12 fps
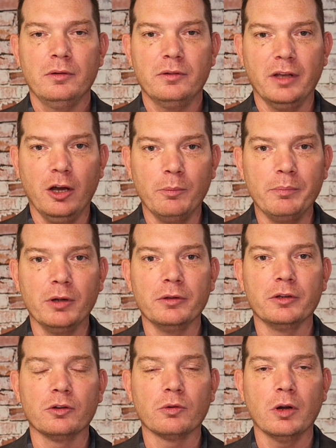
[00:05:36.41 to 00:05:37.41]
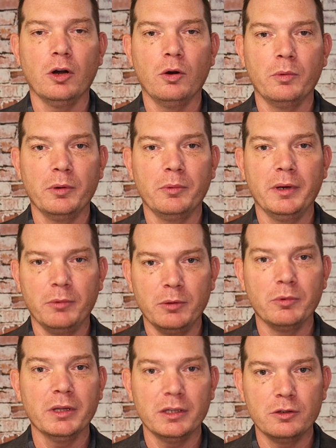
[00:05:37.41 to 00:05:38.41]
to help build and grow, we
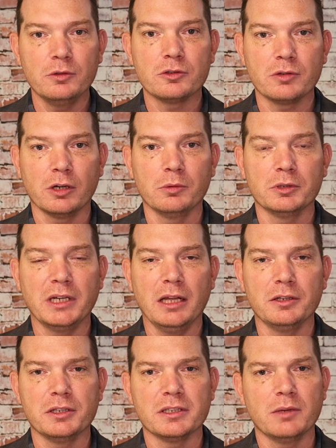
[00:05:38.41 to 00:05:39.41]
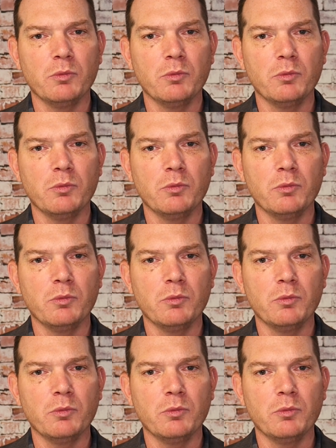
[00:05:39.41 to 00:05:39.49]
really do struggle with challenges.